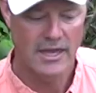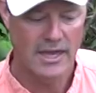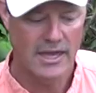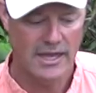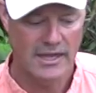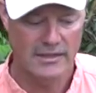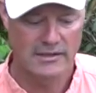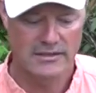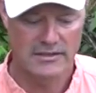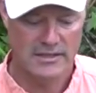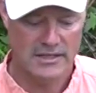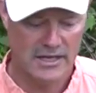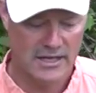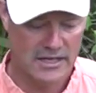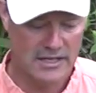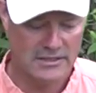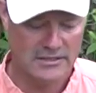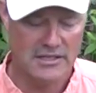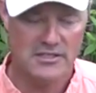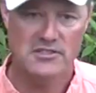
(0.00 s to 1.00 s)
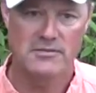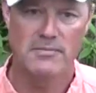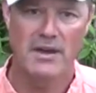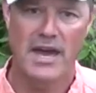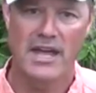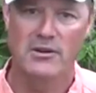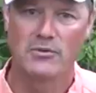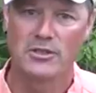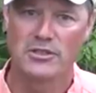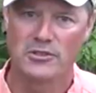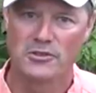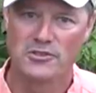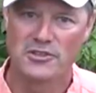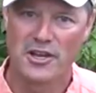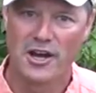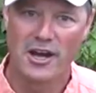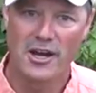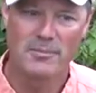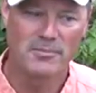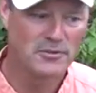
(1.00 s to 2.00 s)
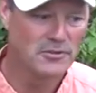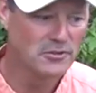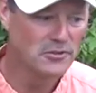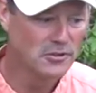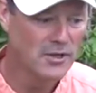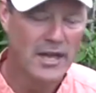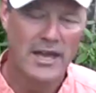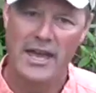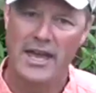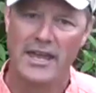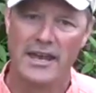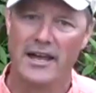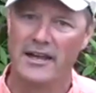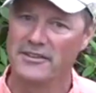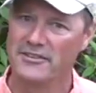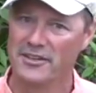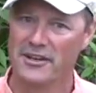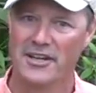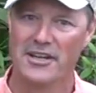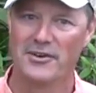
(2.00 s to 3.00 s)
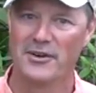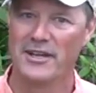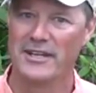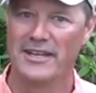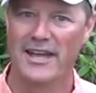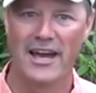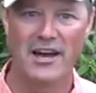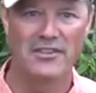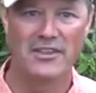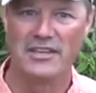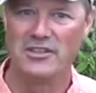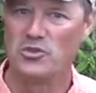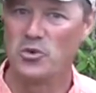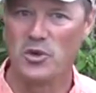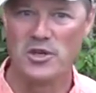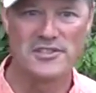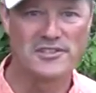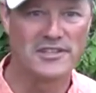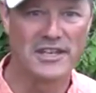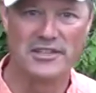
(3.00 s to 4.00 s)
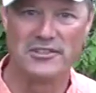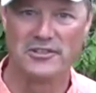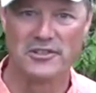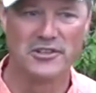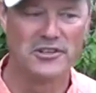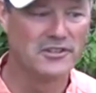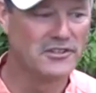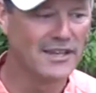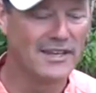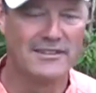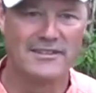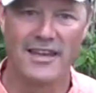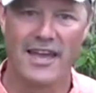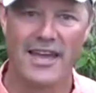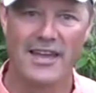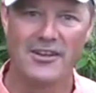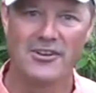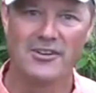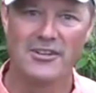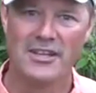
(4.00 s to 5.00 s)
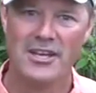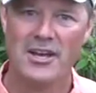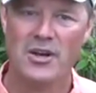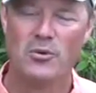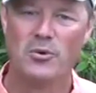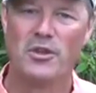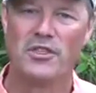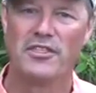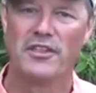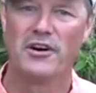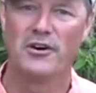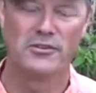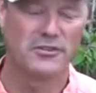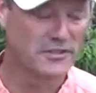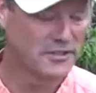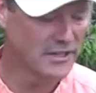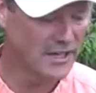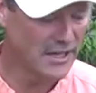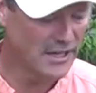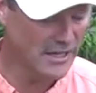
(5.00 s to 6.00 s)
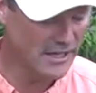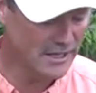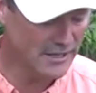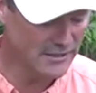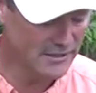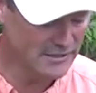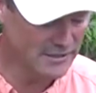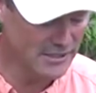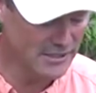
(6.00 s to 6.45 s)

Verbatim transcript: and it doesn't matter what those carp do. And I'll tell you right now, they twist, they turn, they tangle. Without the